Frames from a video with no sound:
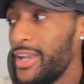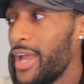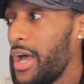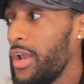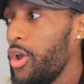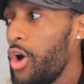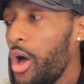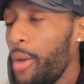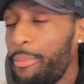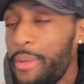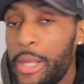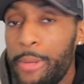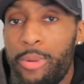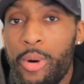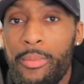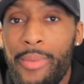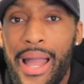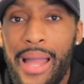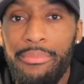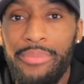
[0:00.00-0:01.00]
Now a lot of
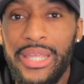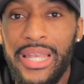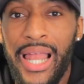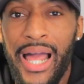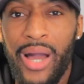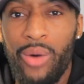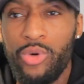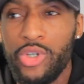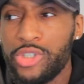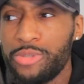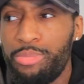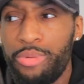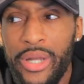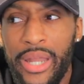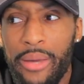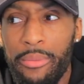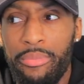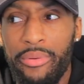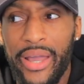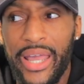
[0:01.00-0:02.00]
people might be like, what's
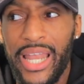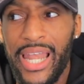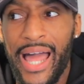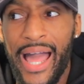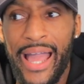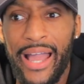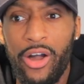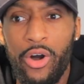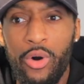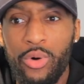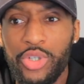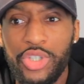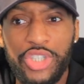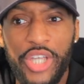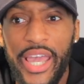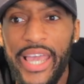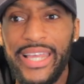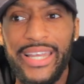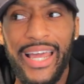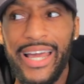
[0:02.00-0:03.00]
Bullet Boy? Like, oh
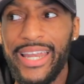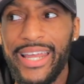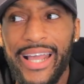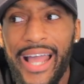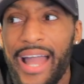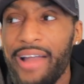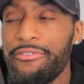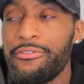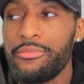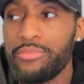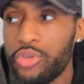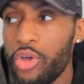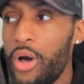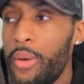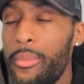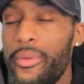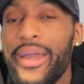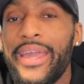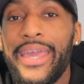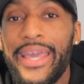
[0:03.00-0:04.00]
shit, ain't that the guy from
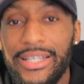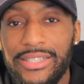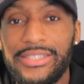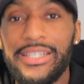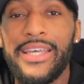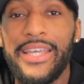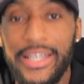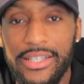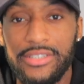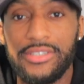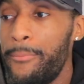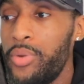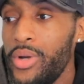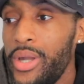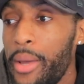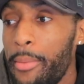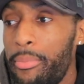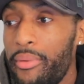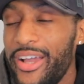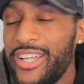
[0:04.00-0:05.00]
Top Boy? Yes it is.
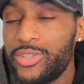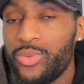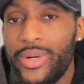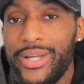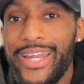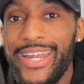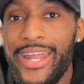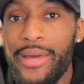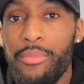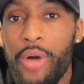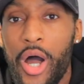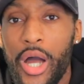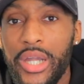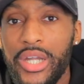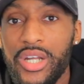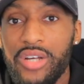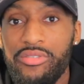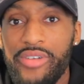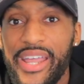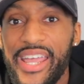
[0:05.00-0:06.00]
Bullet Boy is one of them
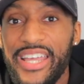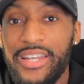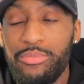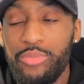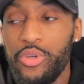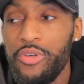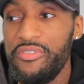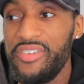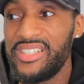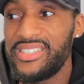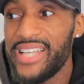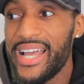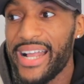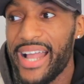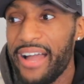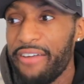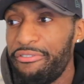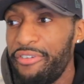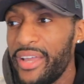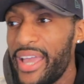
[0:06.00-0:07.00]
underrated movies.
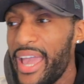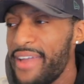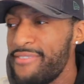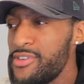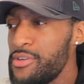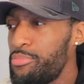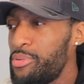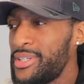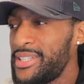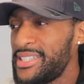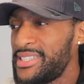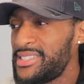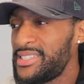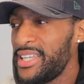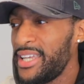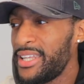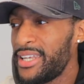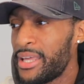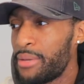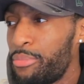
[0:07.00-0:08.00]
Like, I think everybody's
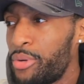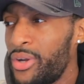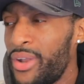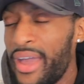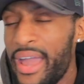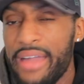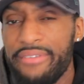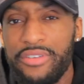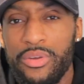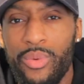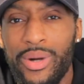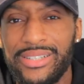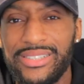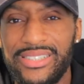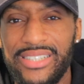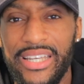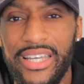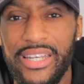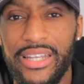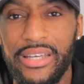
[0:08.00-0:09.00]
seeing it, but not everyone's
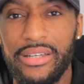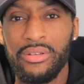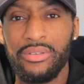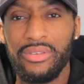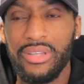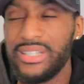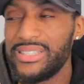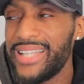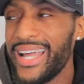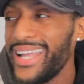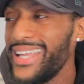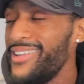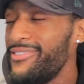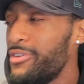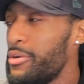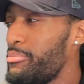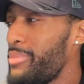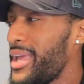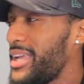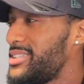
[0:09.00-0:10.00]
seeing it. Does that
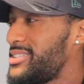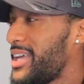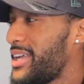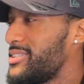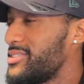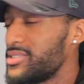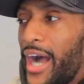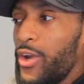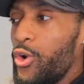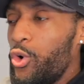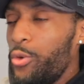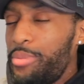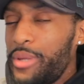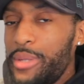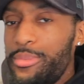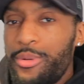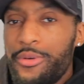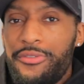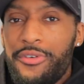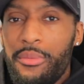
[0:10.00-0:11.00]
even make sense? I know
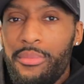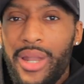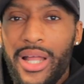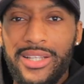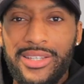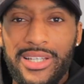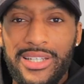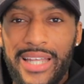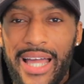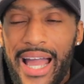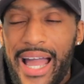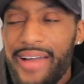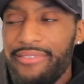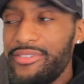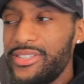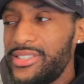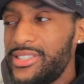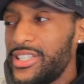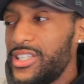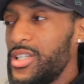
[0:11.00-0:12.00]
people from London that
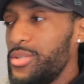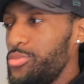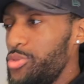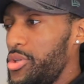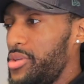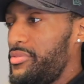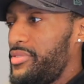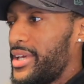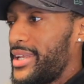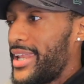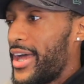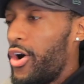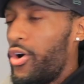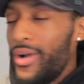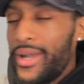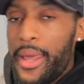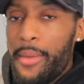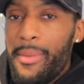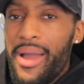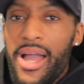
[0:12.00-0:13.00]
haven't seen the movie and that,
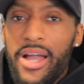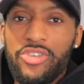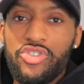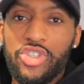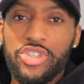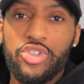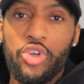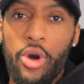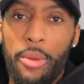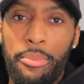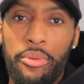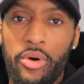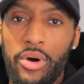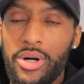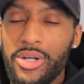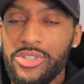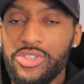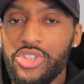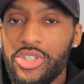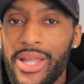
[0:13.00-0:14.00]
or they might have just got put
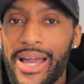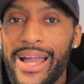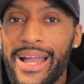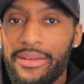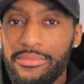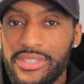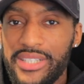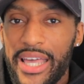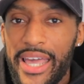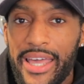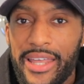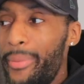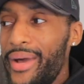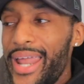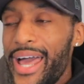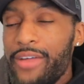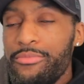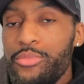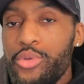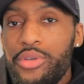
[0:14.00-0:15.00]
on, do you know what I'm saying? But
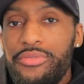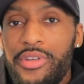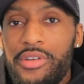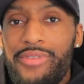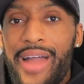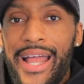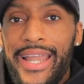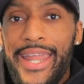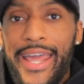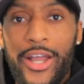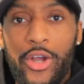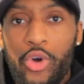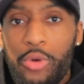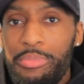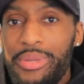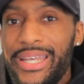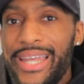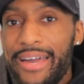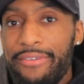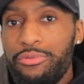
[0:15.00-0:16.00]
that movie right there could
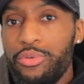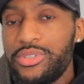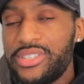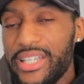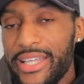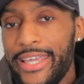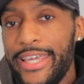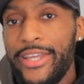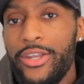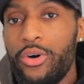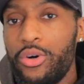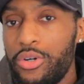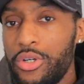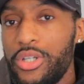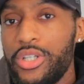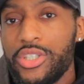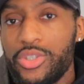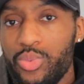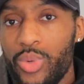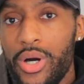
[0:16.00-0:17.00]
be levels to
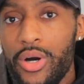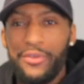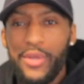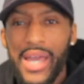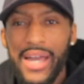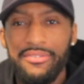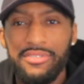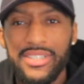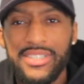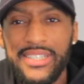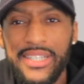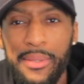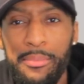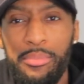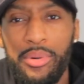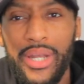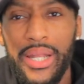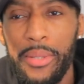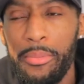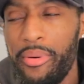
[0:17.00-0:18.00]
kidulthood as well. If you haven't seen
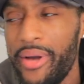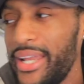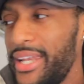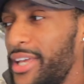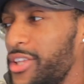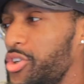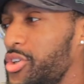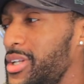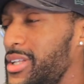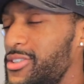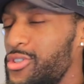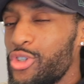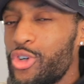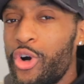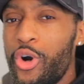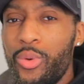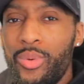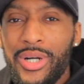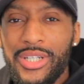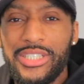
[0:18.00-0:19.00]
Bullet Boy, then you need to
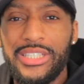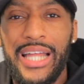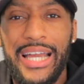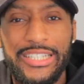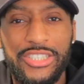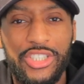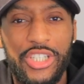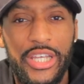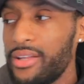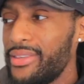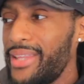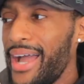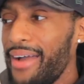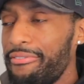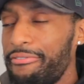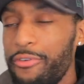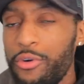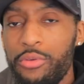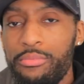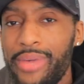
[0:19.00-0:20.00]
go watch that shit.
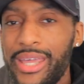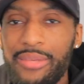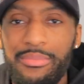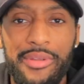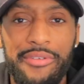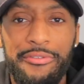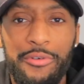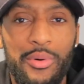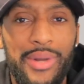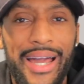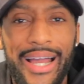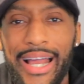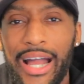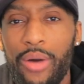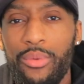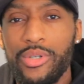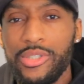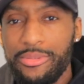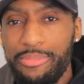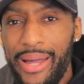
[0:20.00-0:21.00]
That film made me feel like I
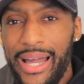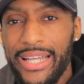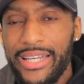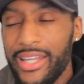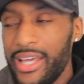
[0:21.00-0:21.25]
was bad.